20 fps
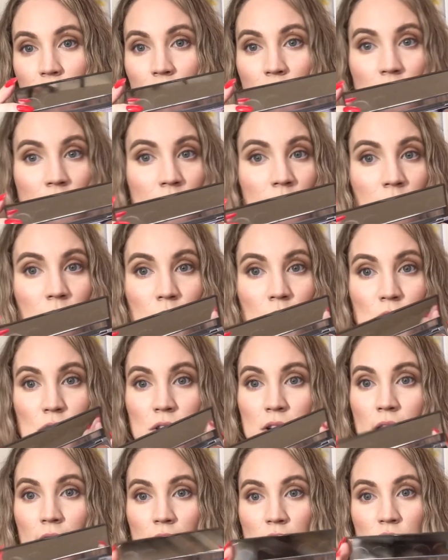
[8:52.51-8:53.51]
Like
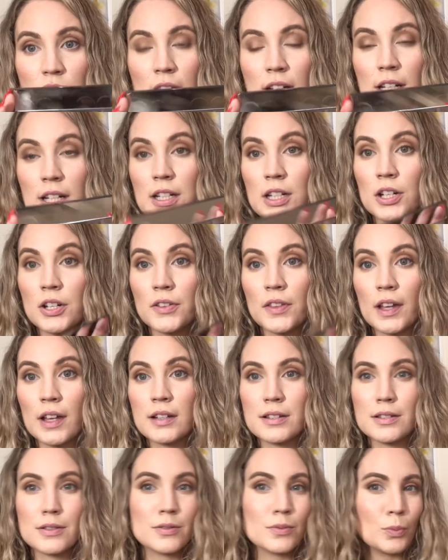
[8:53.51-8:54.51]
there's not a shade in here
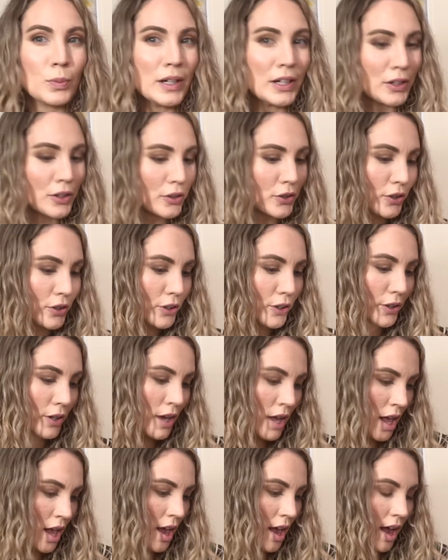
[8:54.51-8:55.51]
that's weird
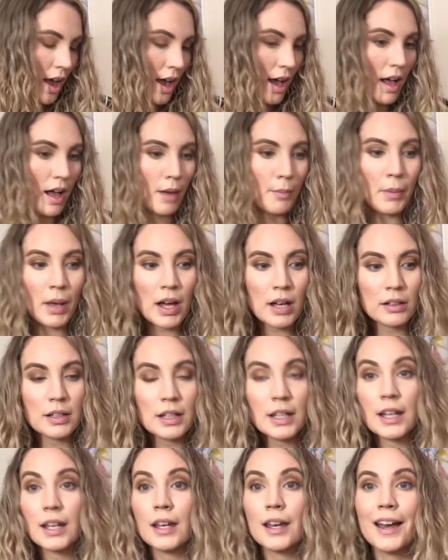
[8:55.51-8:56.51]
or
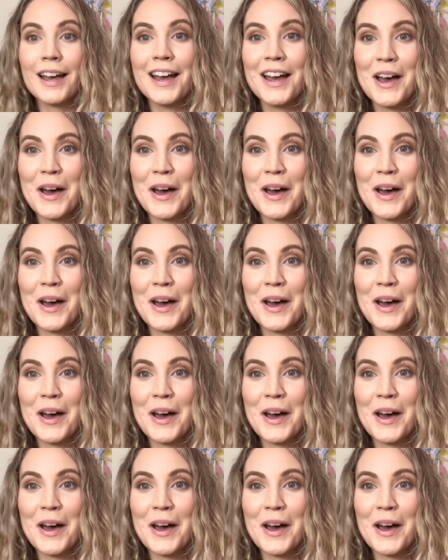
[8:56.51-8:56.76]
ugly,